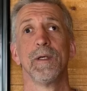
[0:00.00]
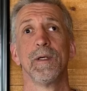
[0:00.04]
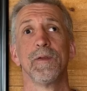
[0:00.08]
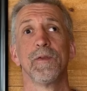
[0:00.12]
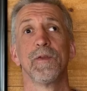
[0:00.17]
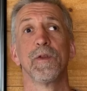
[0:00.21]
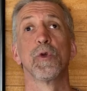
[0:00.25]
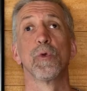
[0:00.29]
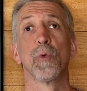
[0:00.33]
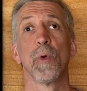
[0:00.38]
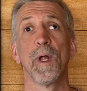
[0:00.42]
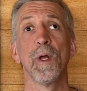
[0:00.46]

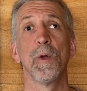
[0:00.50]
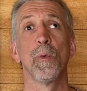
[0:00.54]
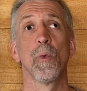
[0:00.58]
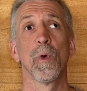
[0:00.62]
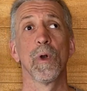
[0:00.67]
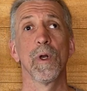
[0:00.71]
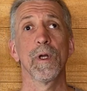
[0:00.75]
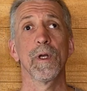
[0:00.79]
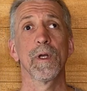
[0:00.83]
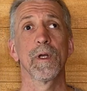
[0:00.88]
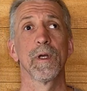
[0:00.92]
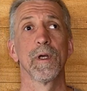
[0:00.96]
the great
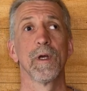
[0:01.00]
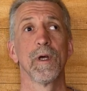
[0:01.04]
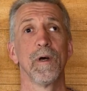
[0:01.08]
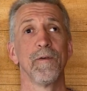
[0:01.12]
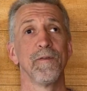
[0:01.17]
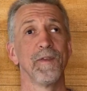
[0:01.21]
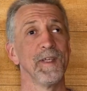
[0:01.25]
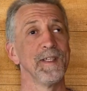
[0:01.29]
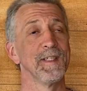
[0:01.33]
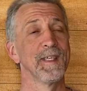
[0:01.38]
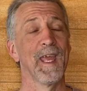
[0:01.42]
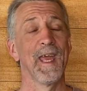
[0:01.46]
work of
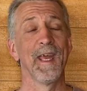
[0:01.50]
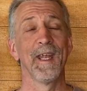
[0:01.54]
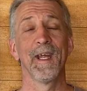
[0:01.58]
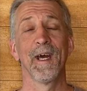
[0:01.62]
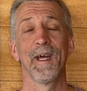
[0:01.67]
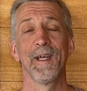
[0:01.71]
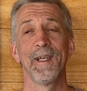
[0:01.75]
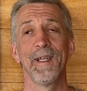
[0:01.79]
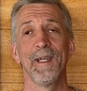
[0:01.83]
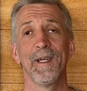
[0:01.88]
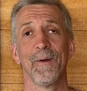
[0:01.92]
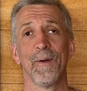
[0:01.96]
these
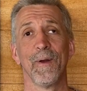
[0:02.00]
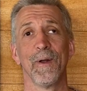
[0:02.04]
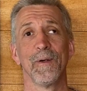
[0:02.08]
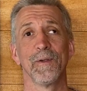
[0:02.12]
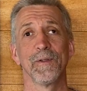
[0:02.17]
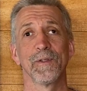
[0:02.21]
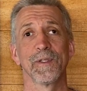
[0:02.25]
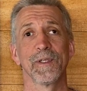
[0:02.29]
canine heroes